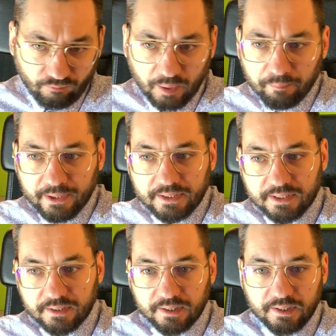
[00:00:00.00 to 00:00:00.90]

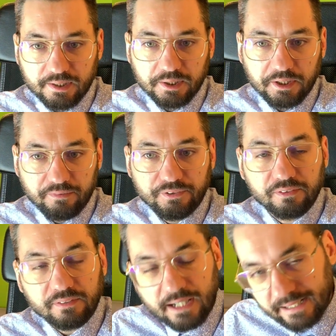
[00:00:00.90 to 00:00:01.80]
But if you
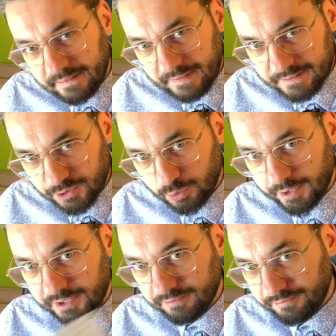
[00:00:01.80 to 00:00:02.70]
like that
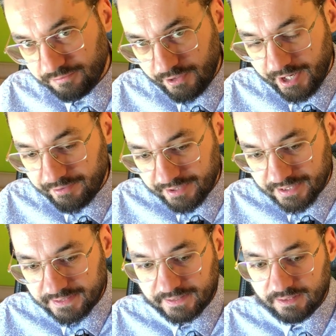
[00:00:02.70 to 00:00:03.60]
sort of
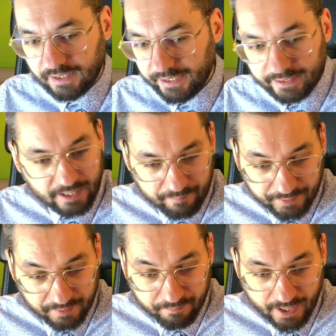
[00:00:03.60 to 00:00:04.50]
fragrance like
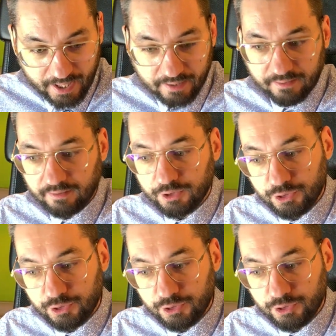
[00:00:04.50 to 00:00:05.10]
Epic Man,